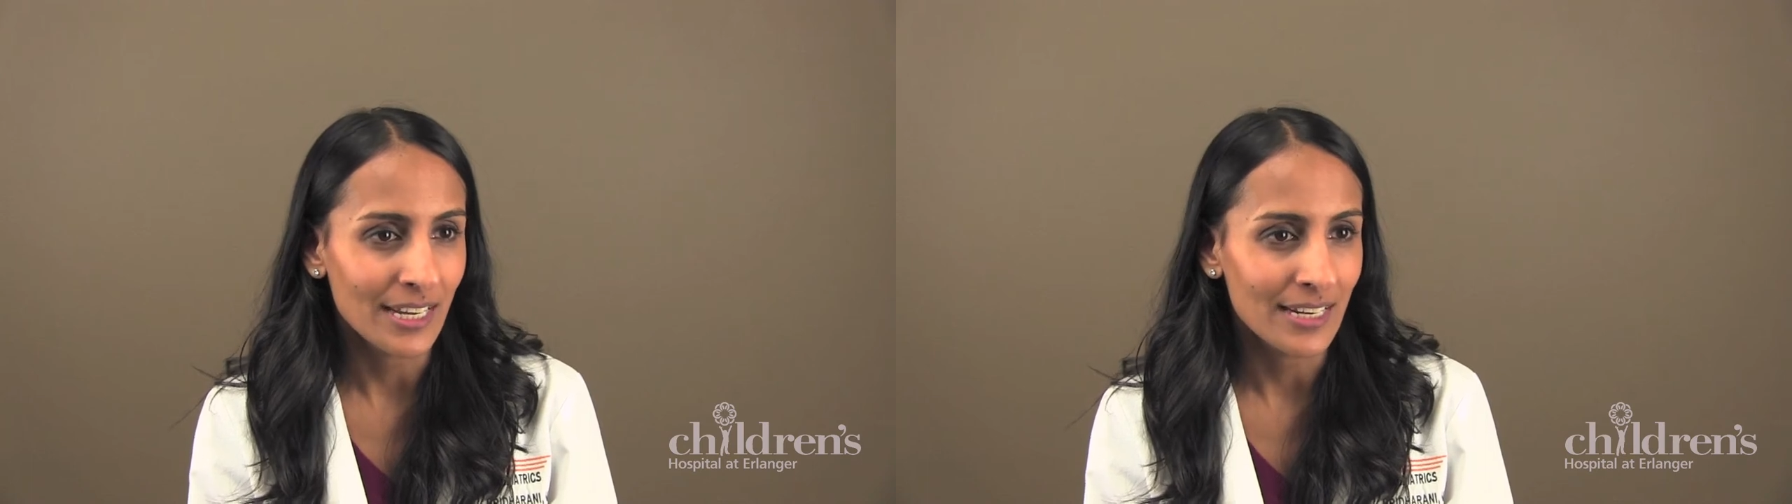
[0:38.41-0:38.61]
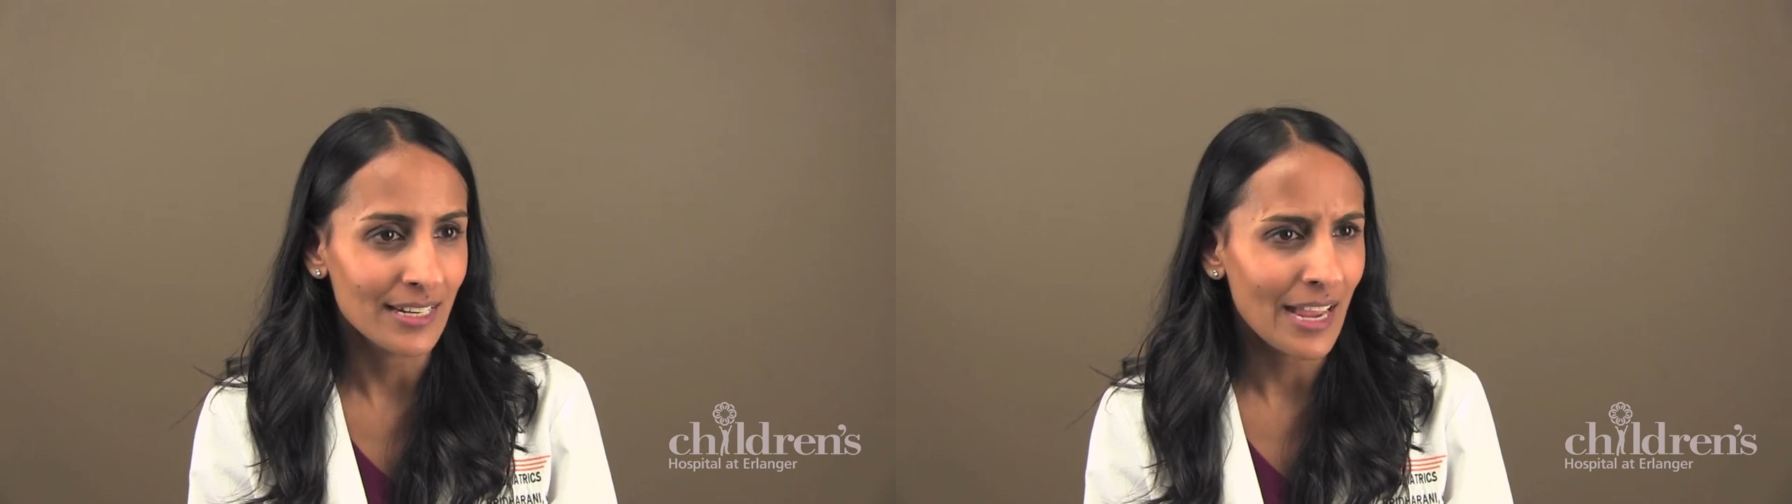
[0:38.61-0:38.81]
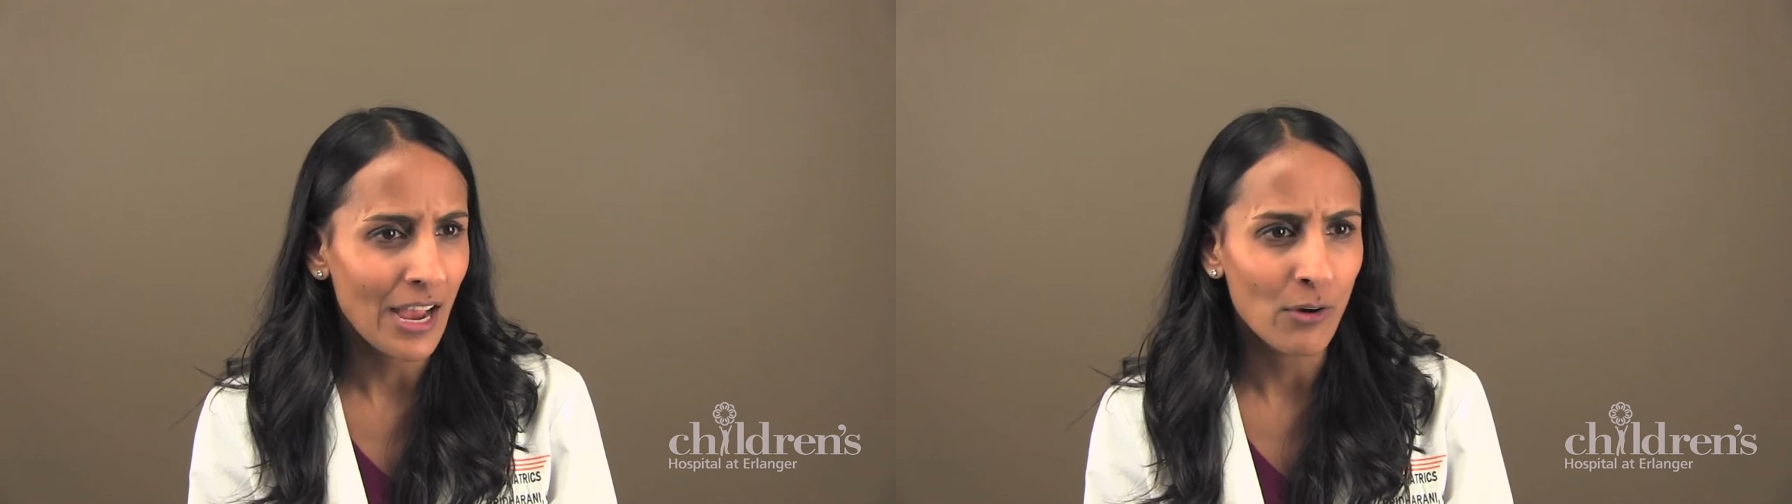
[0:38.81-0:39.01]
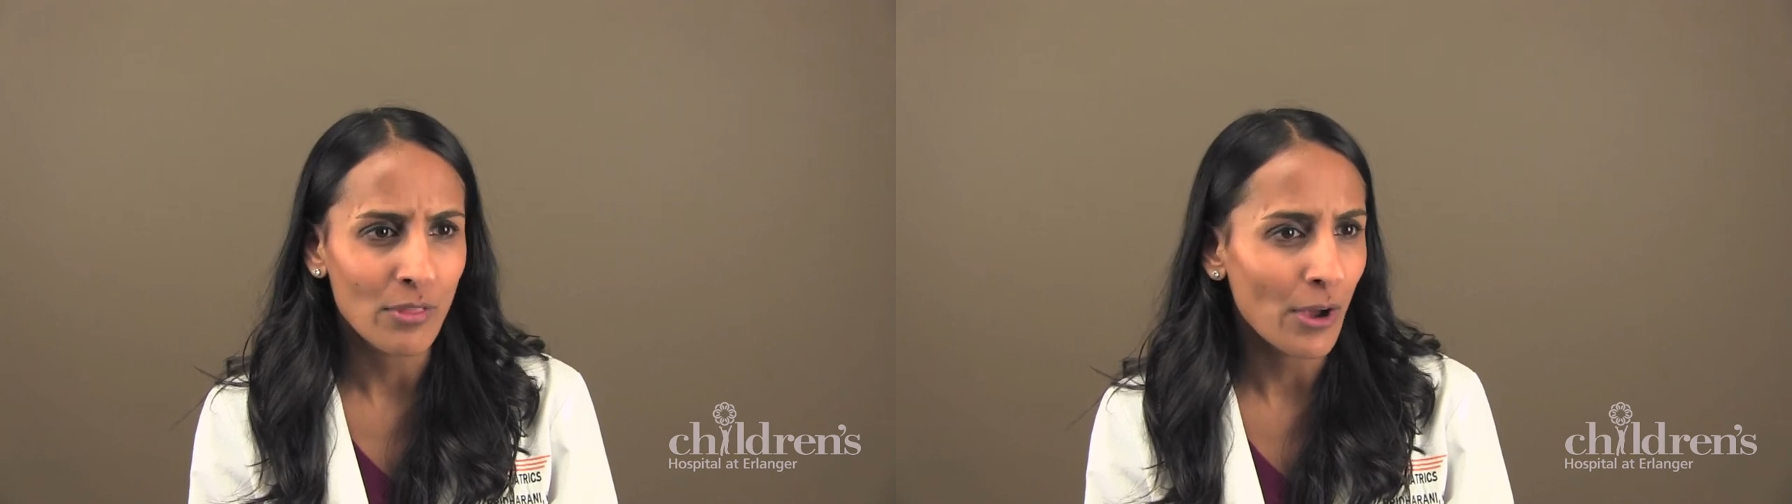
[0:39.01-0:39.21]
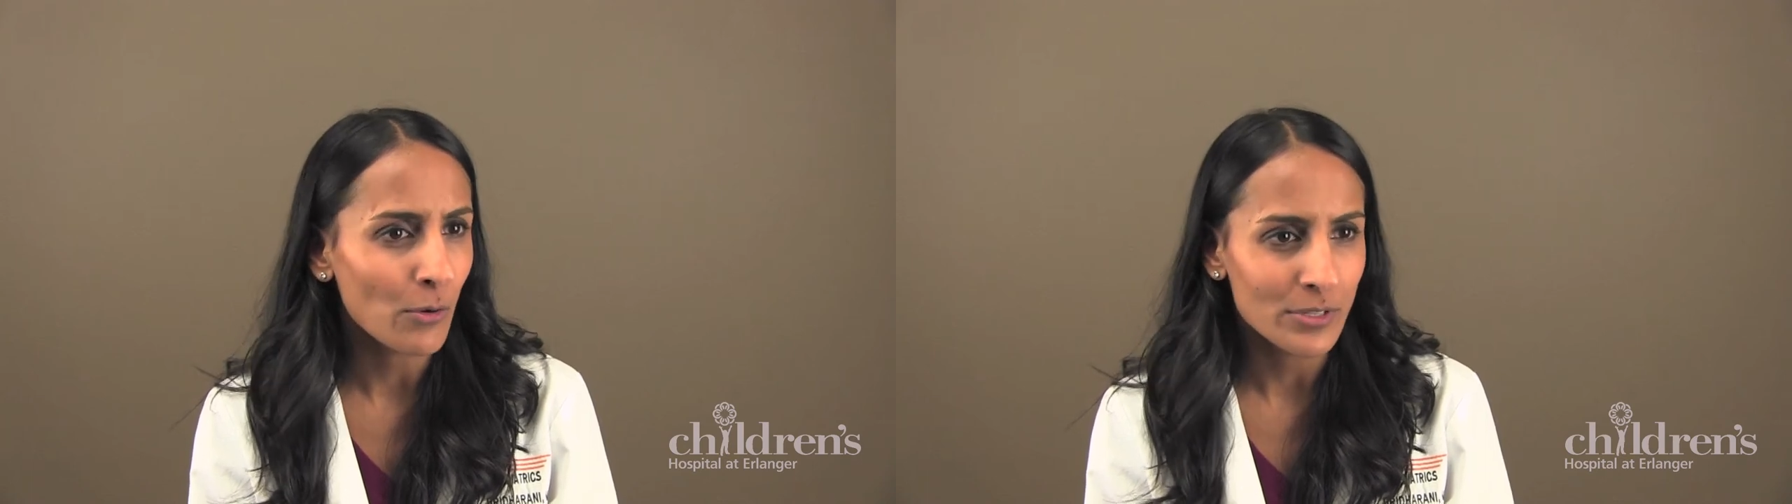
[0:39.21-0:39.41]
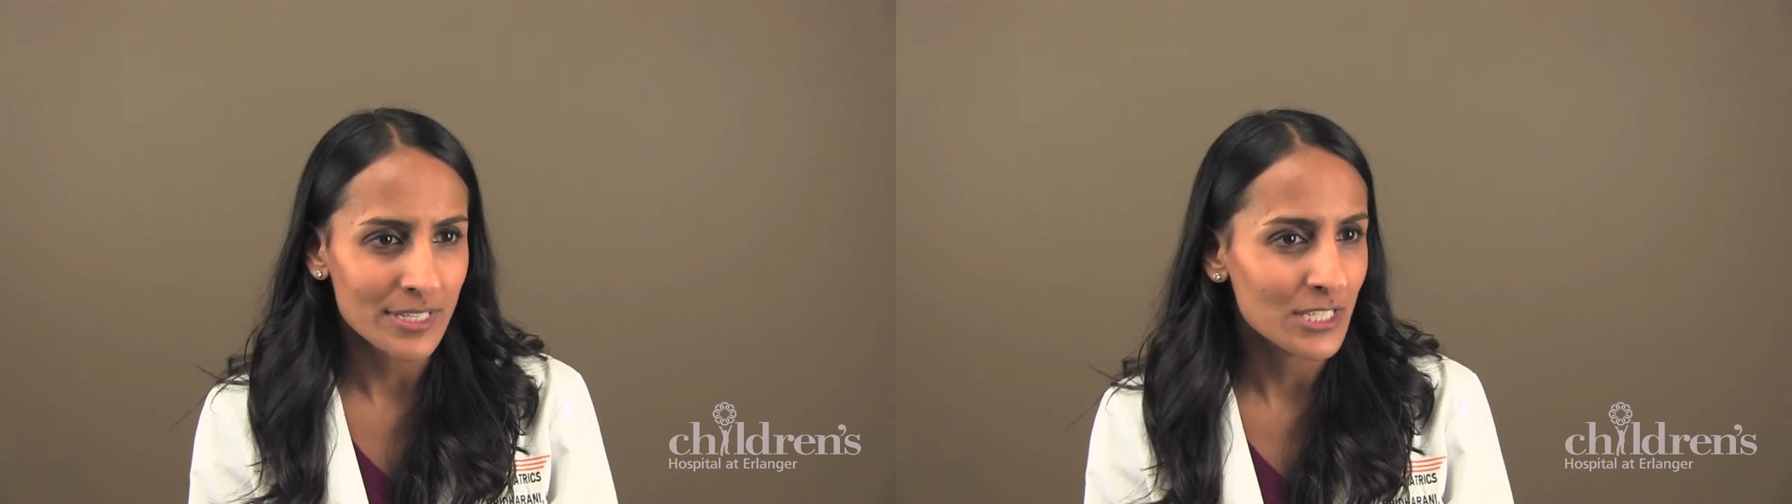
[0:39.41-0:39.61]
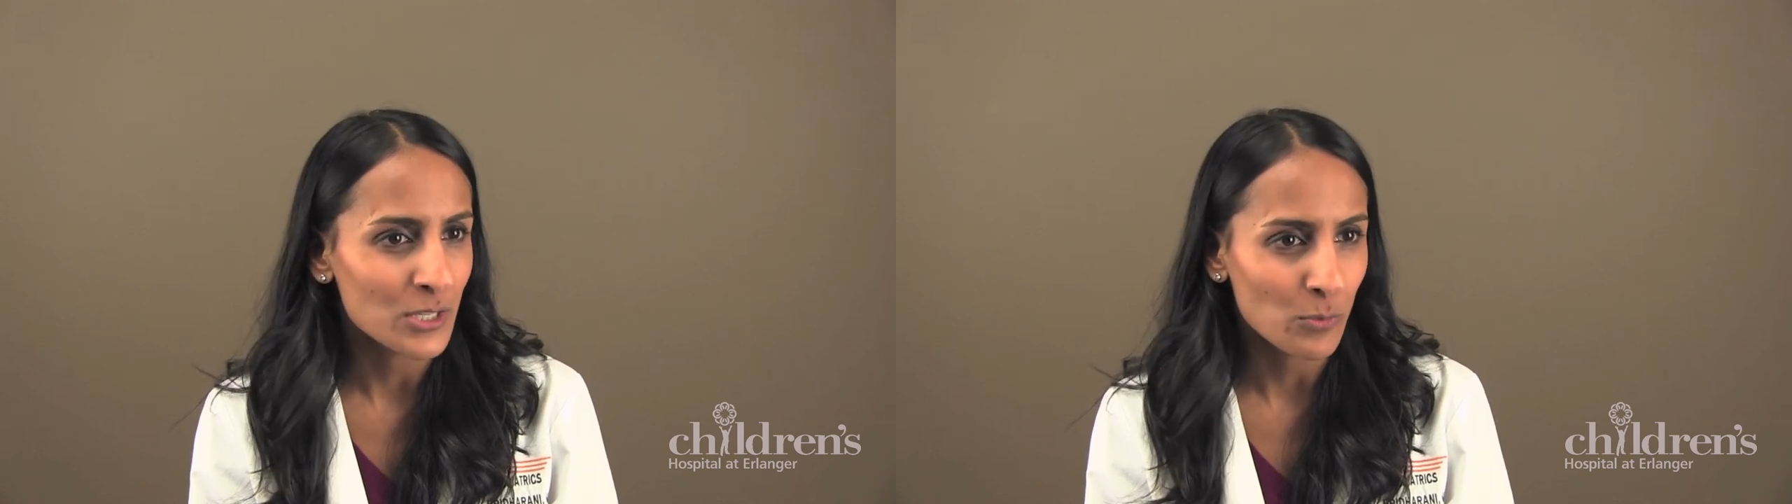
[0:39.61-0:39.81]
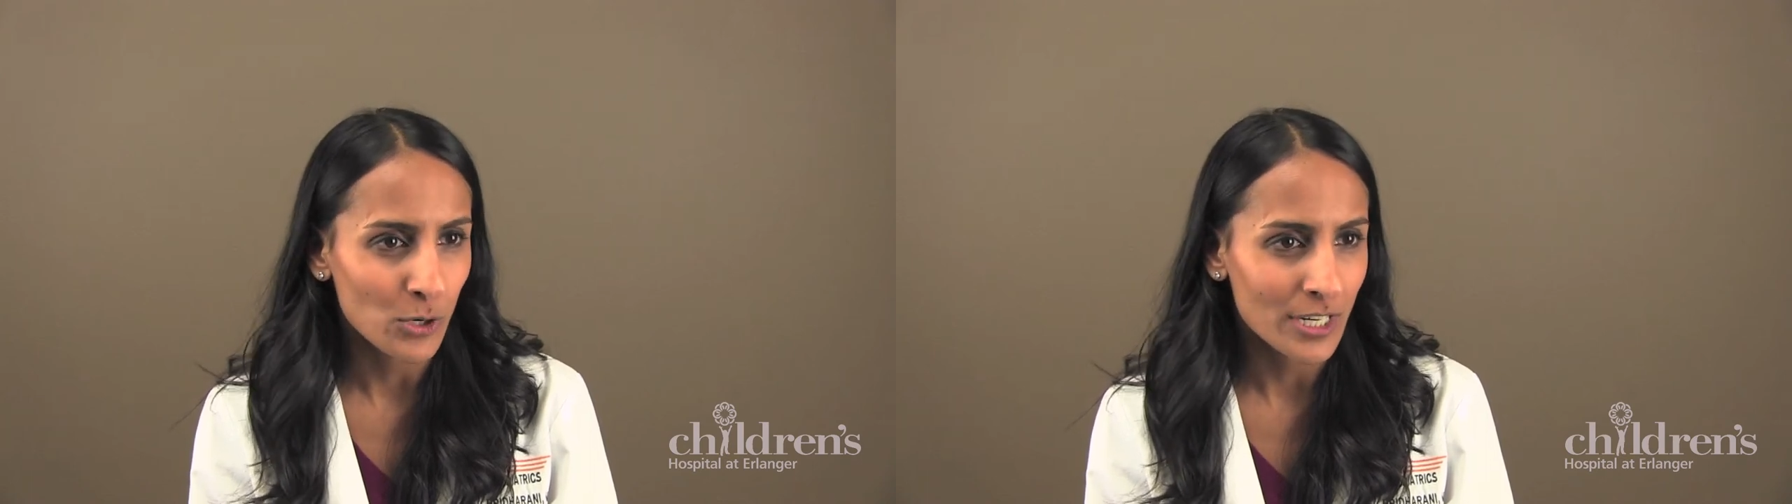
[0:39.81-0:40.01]
in how that whole
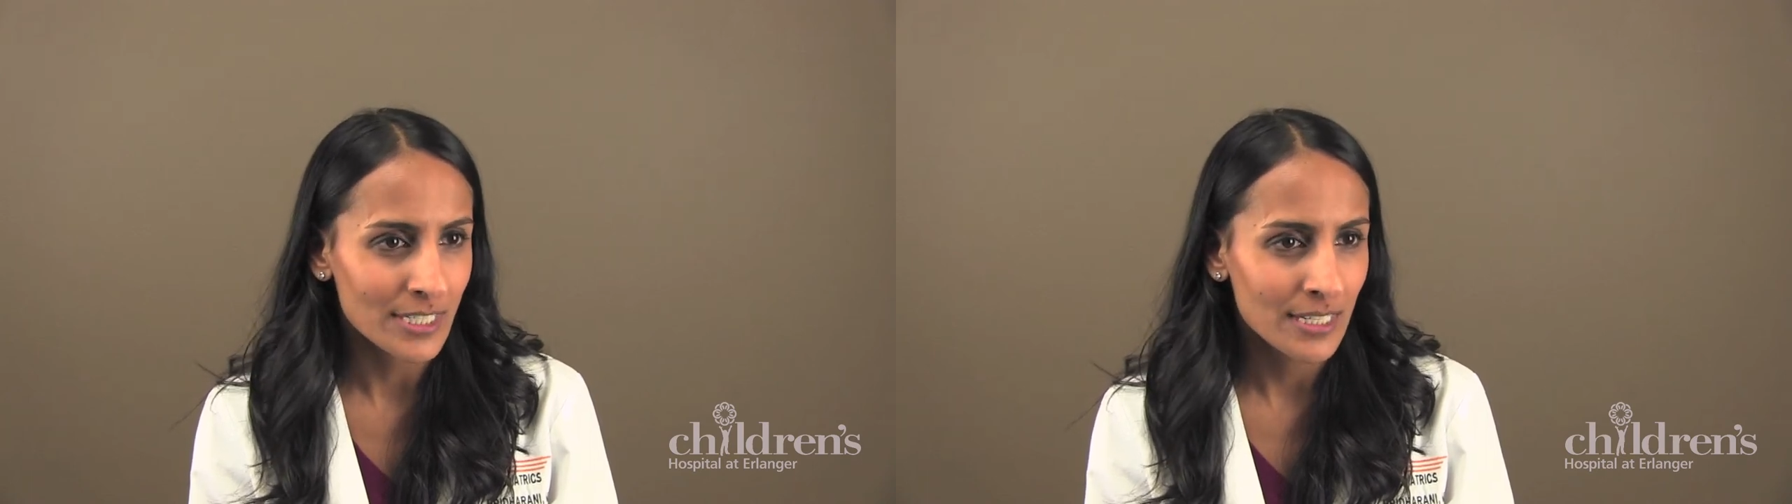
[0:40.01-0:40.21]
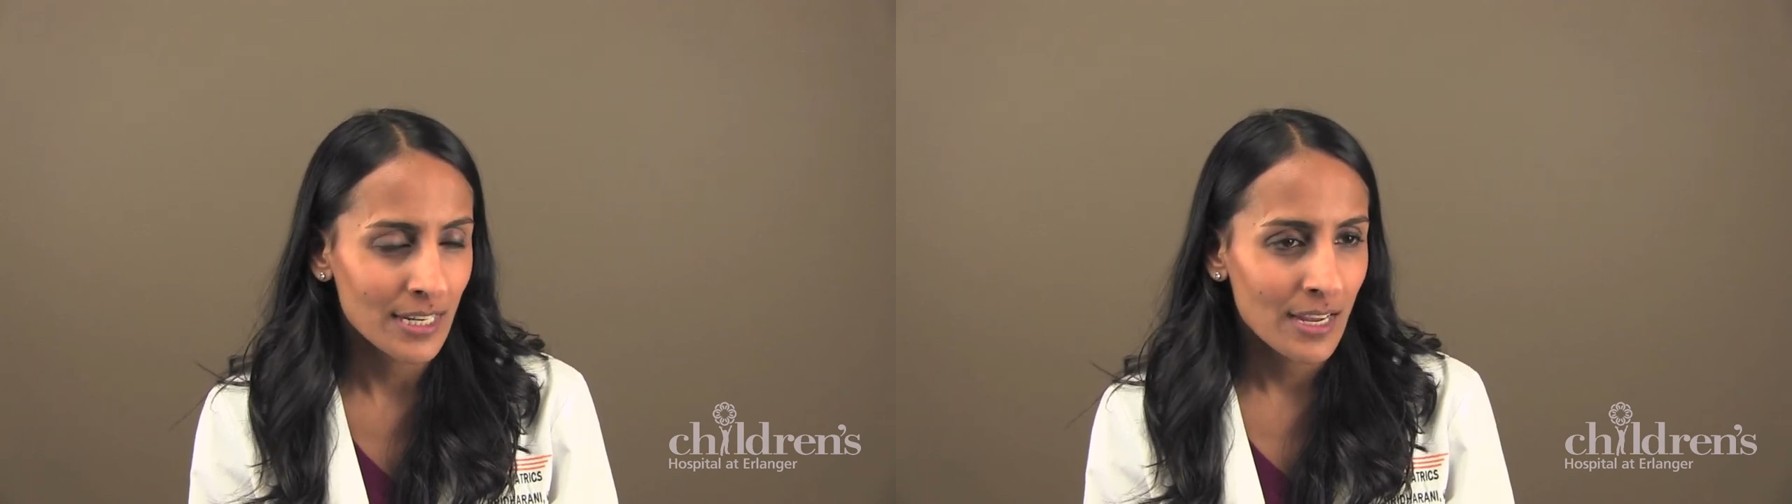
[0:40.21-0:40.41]
system worked.